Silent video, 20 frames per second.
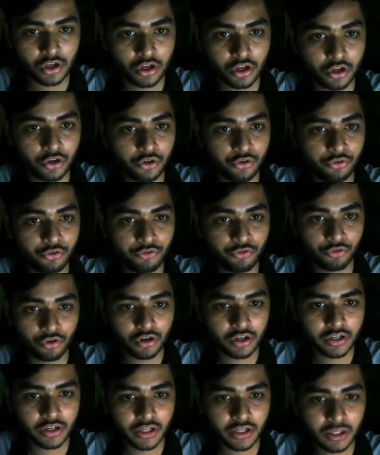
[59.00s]
new
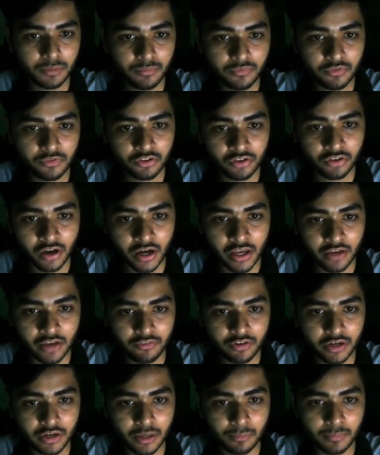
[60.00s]
folder name, which I have
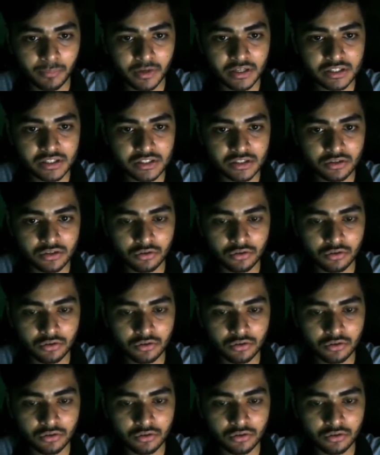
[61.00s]
a templates